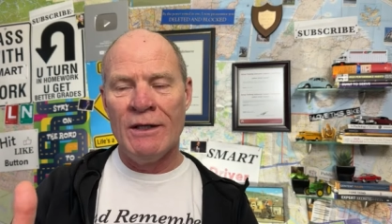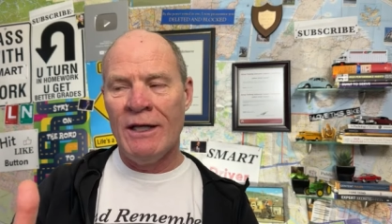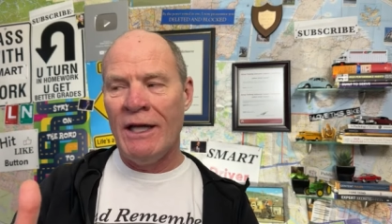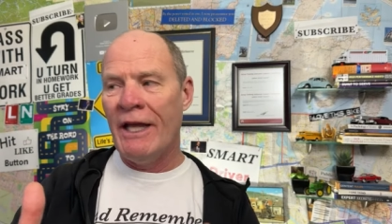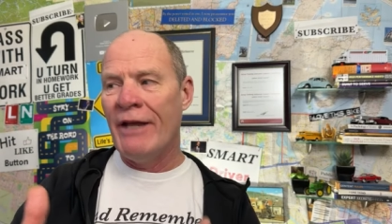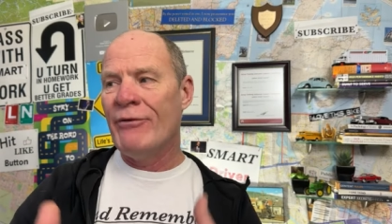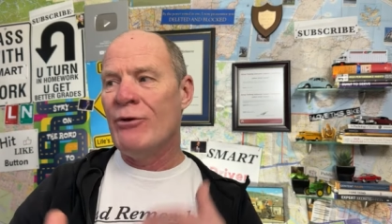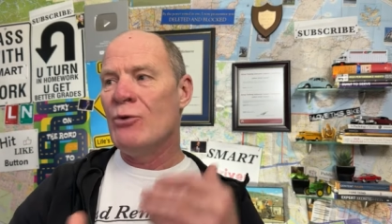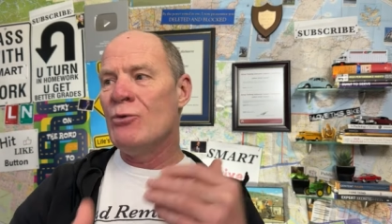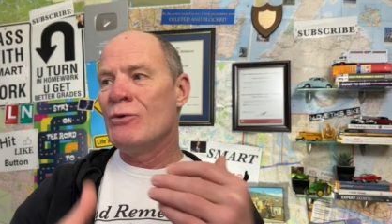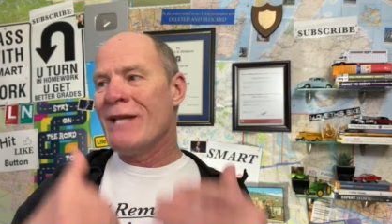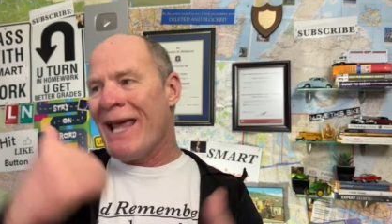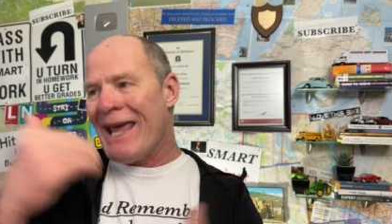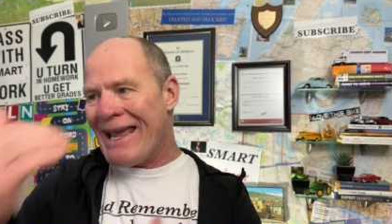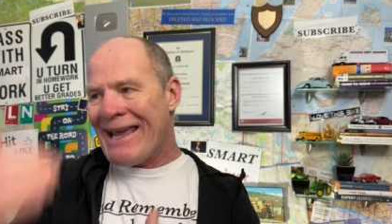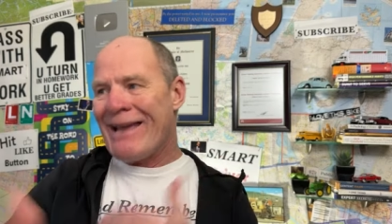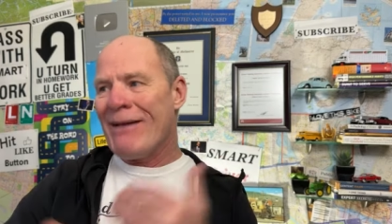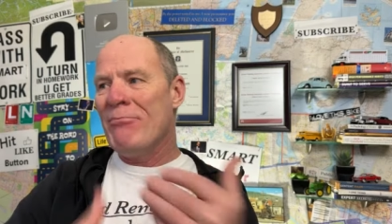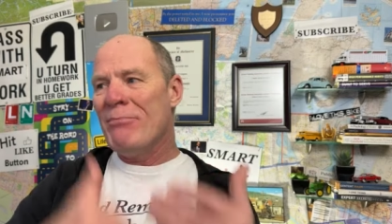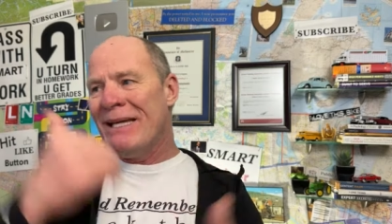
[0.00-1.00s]
If you
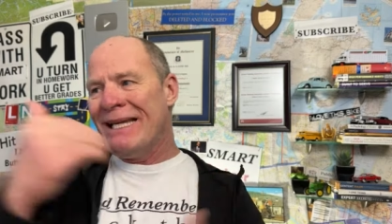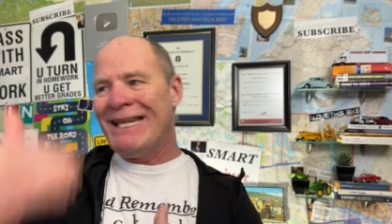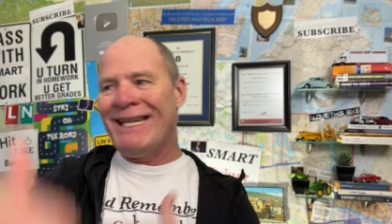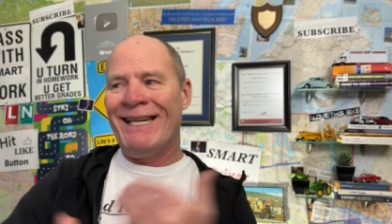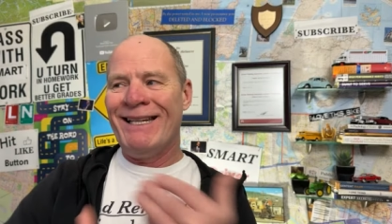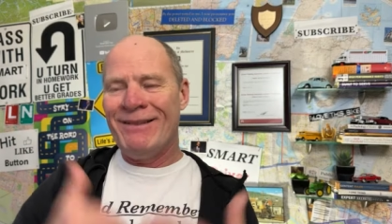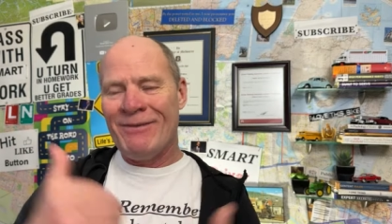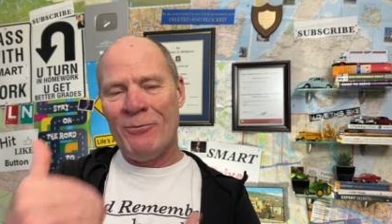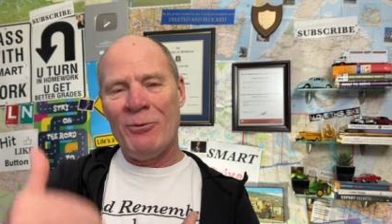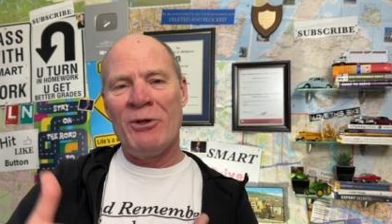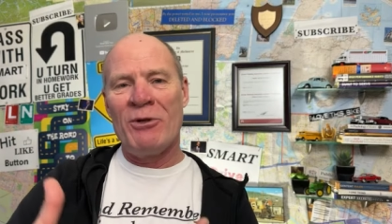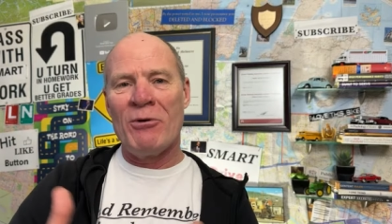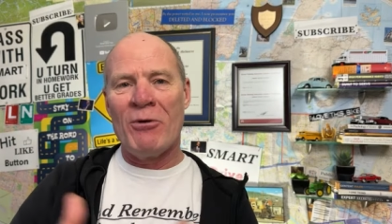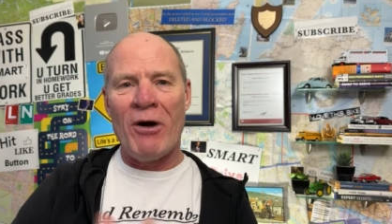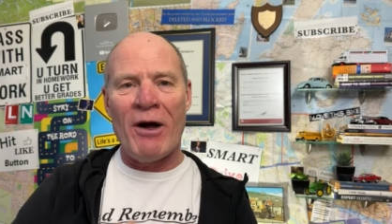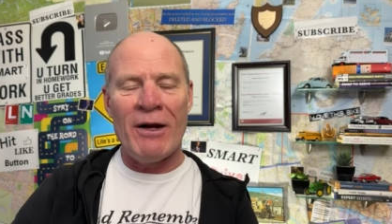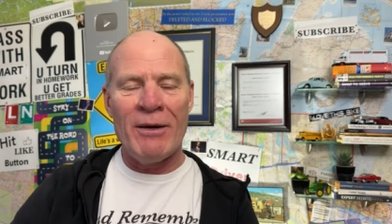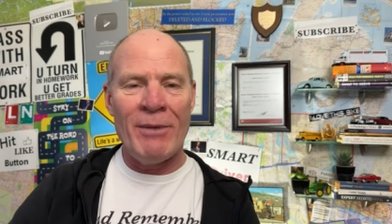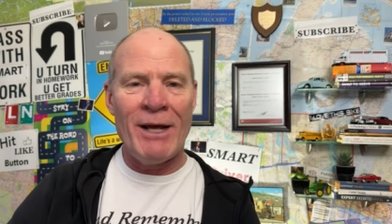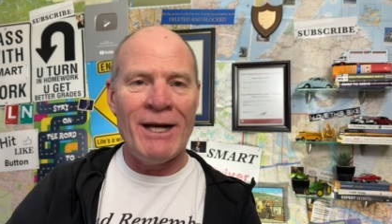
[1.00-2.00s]
take a minute with your
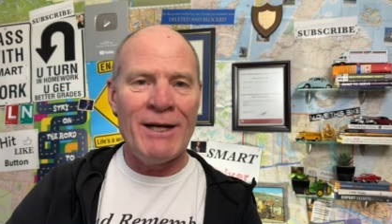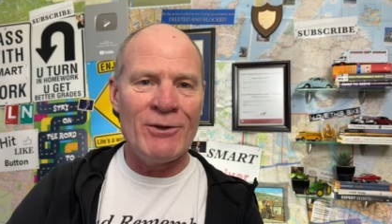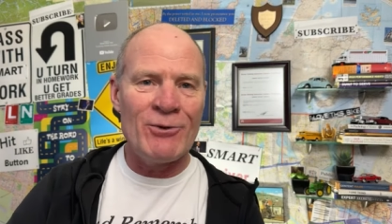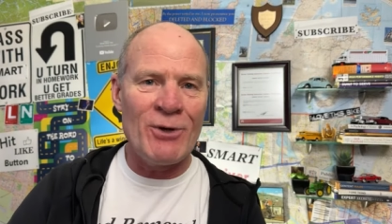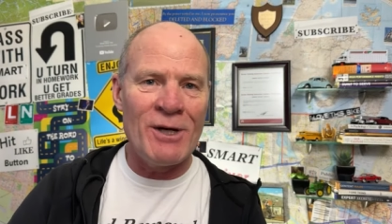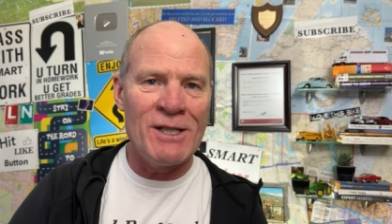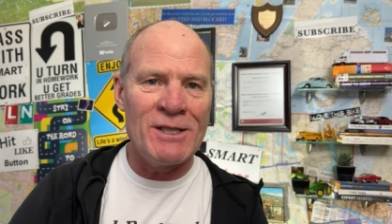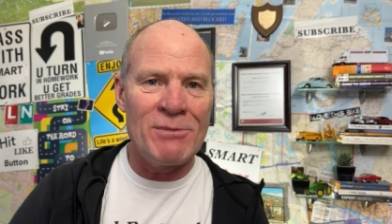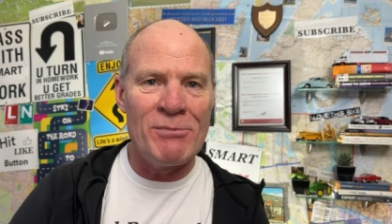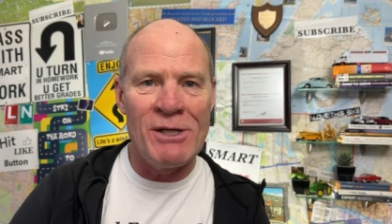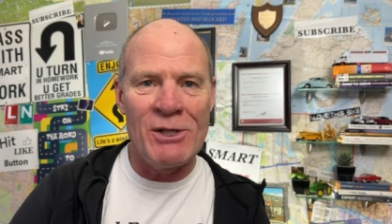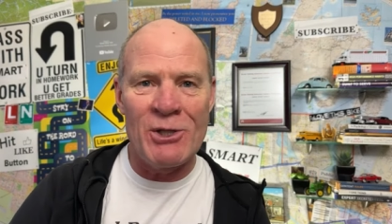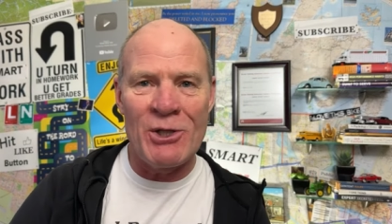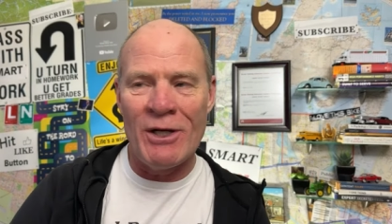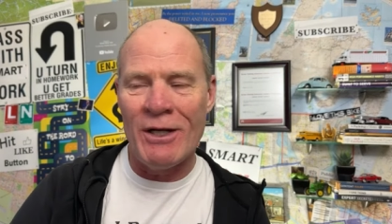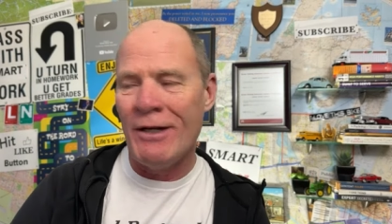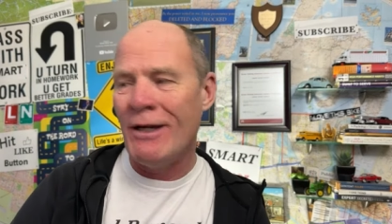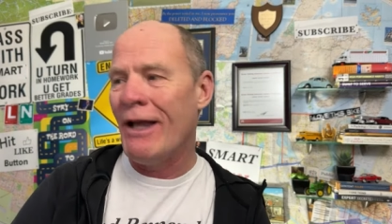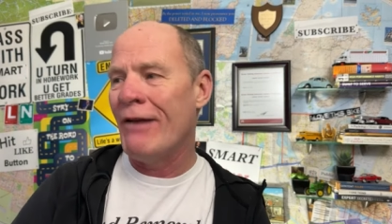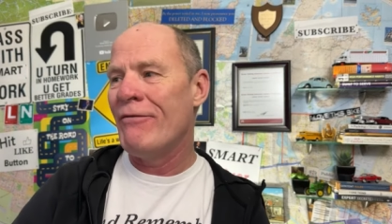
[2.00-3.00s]
automatic
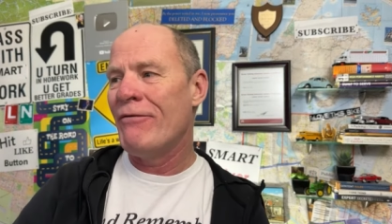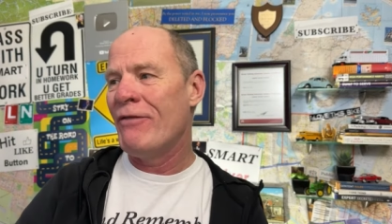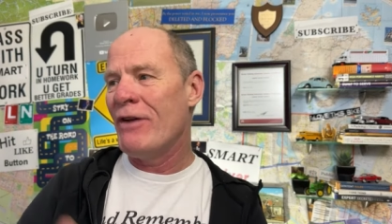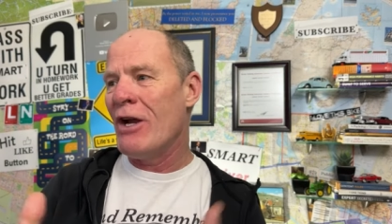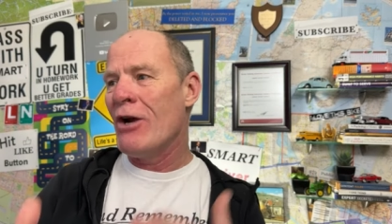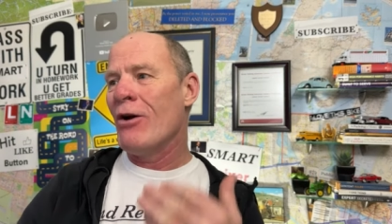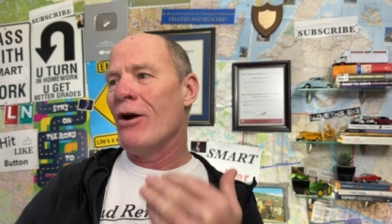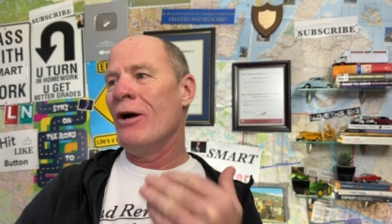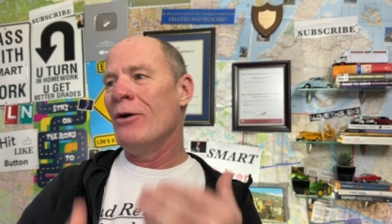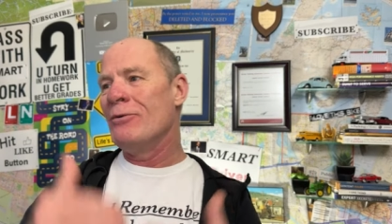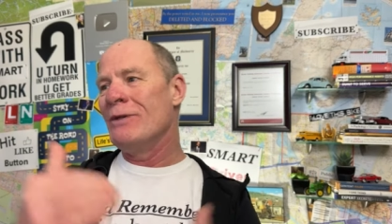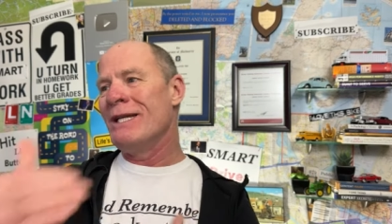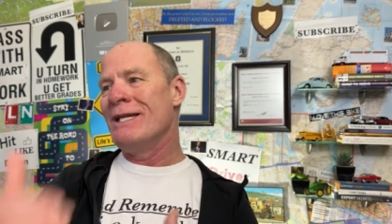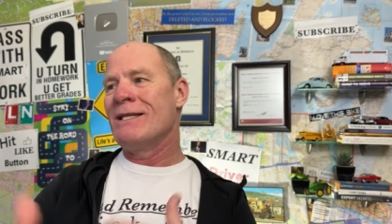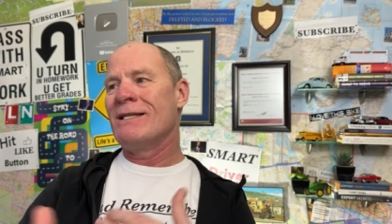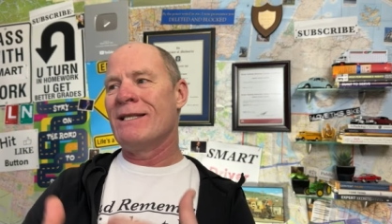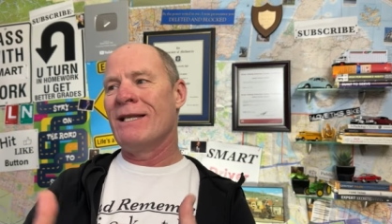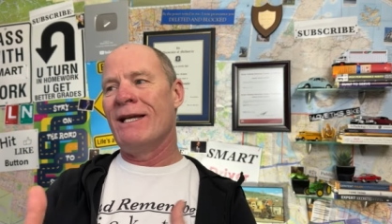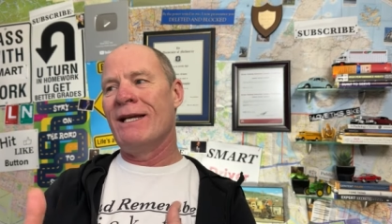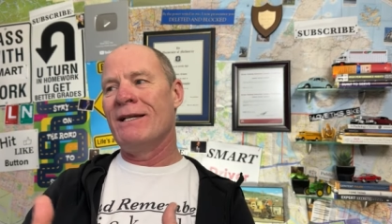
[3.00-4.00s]
transmission and figure out these
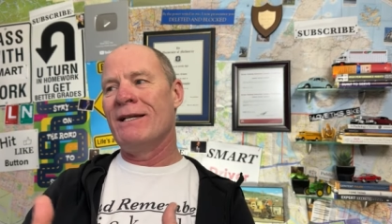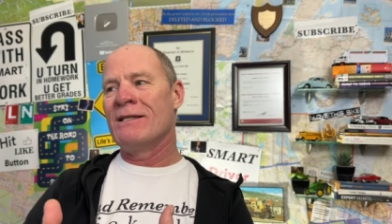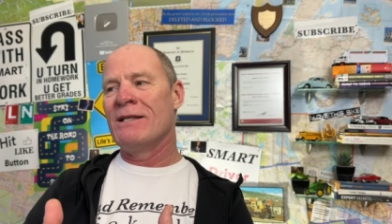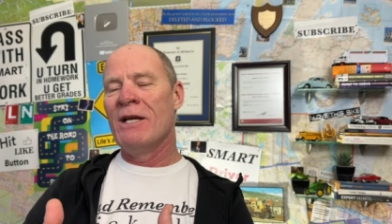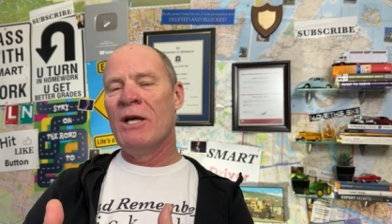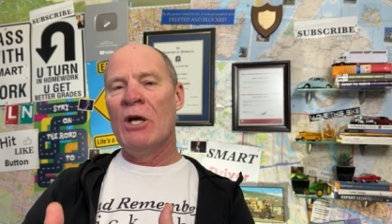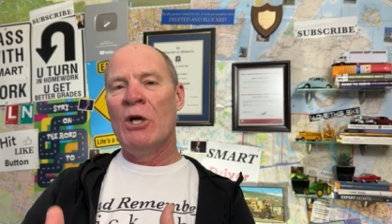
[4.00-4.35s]
things,